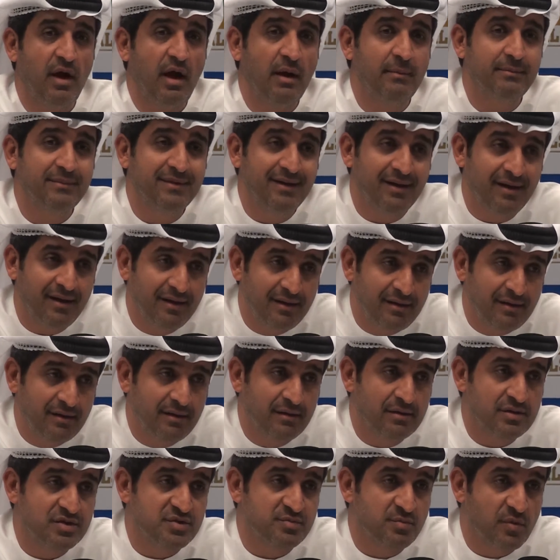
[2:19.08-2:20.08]

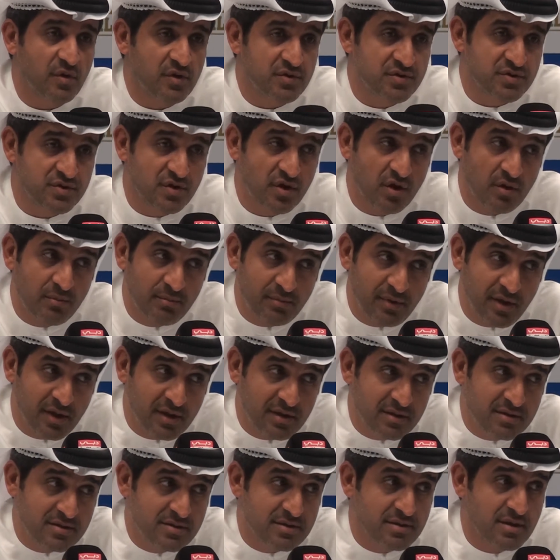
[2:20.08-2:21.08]
Hamdan Sports
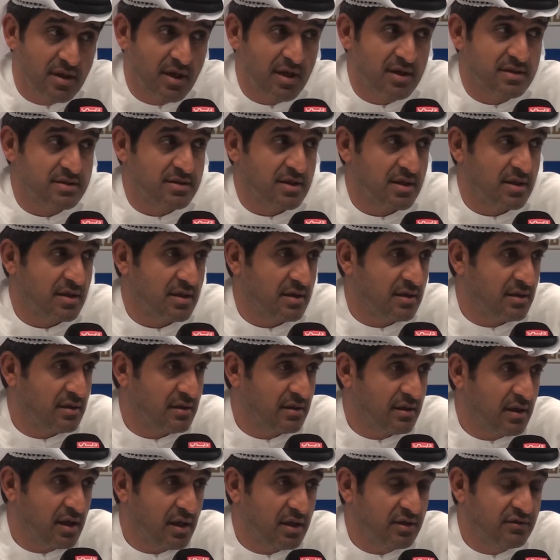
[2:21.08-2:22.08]
Complex as a
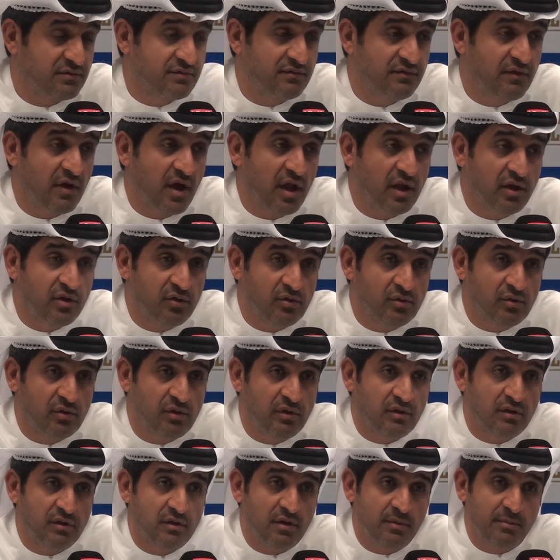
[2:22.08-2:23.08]
great venue
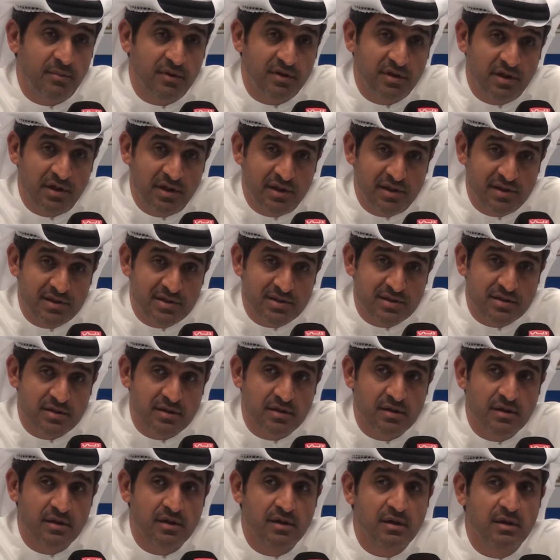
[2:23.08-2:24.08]
in the Middle East,
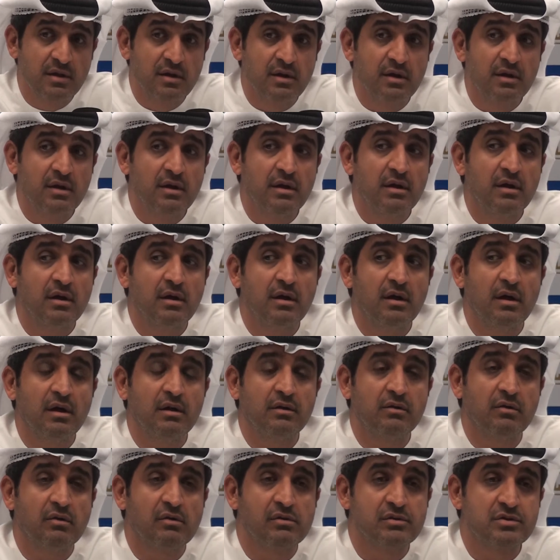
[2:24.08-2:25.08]

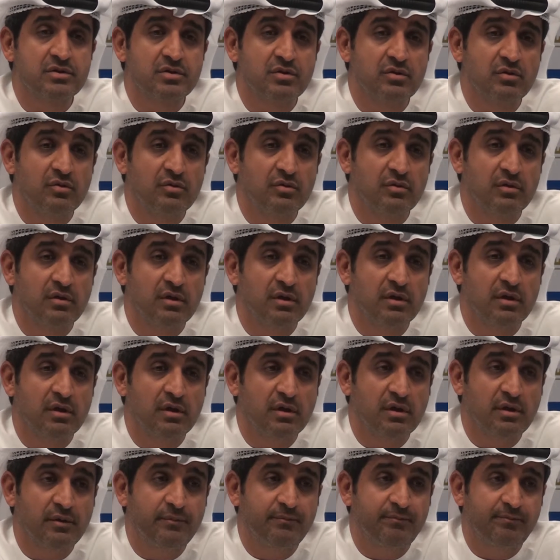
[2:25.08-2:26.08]
and also
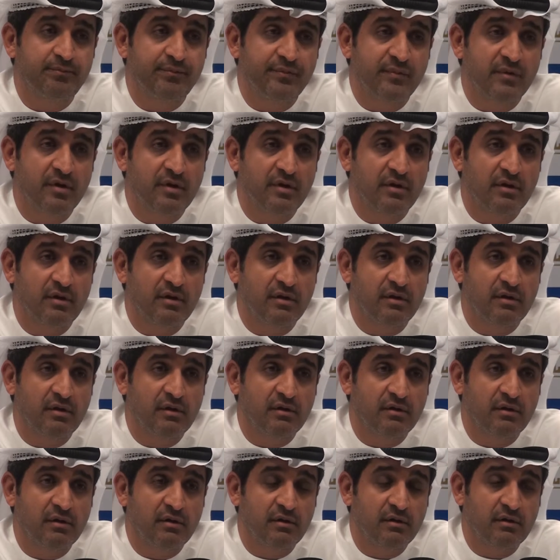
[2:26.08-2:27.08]

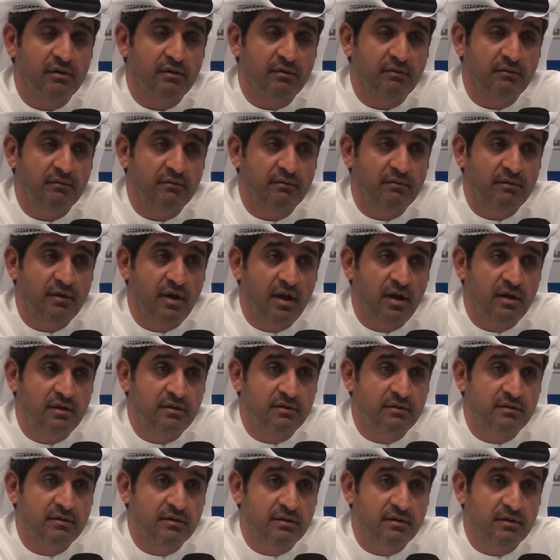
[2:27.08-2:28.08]
a
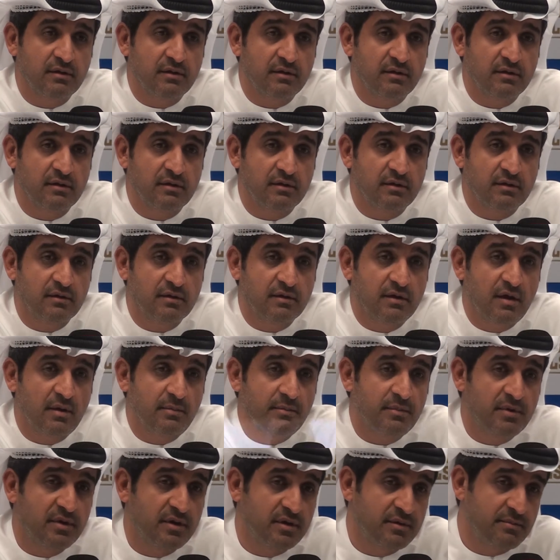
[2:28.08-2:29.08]
great
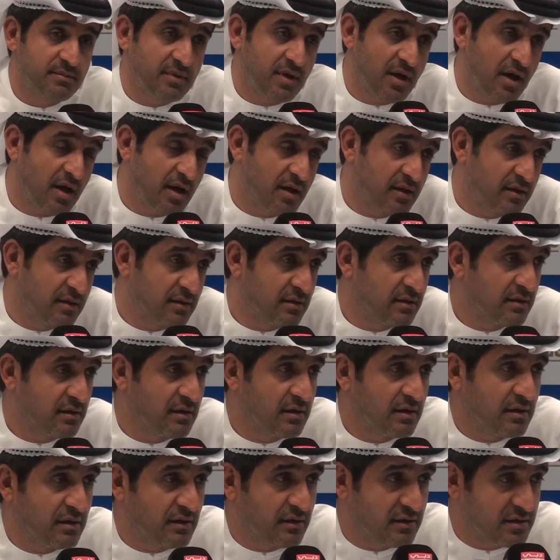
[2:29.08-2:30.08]
company behind
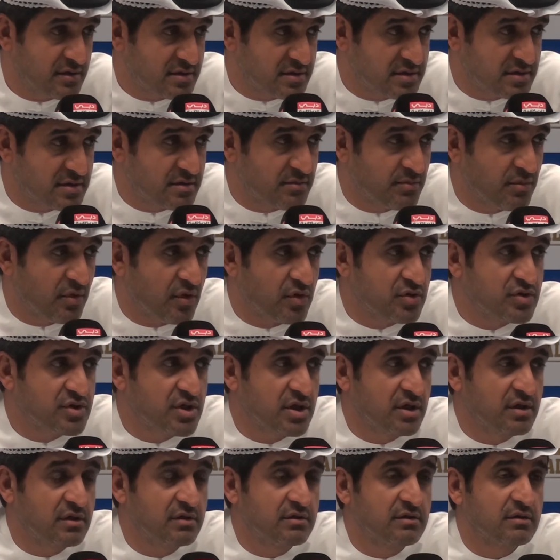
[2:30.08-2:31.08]
this
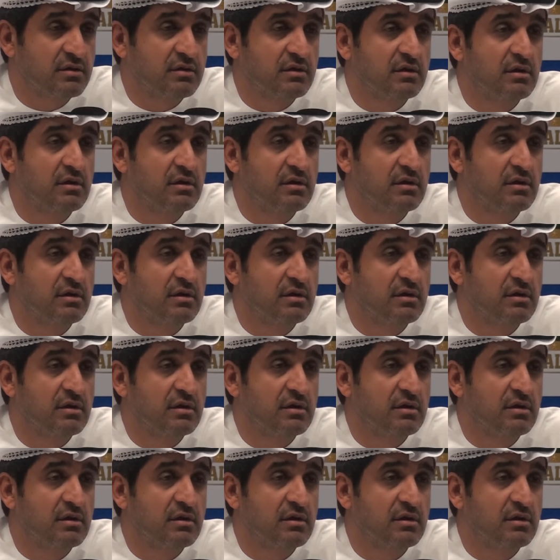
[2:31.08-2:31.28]
project,